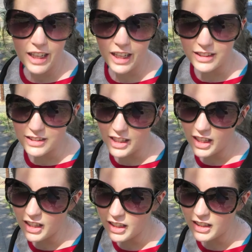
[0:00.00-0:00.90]
And
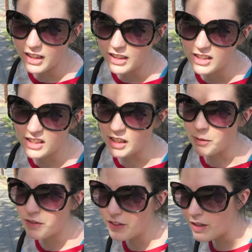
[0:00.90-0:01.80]
uh,
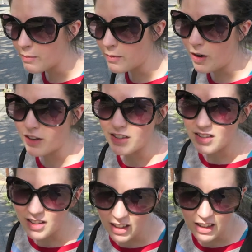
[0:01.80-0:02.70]
some of them are
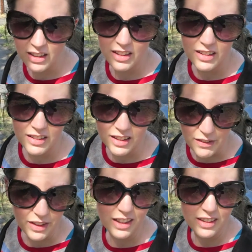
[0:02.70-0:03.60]
still
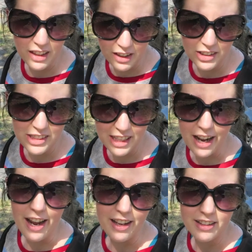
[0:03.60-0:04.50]
living here
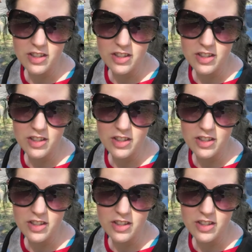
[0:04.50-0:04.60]
today.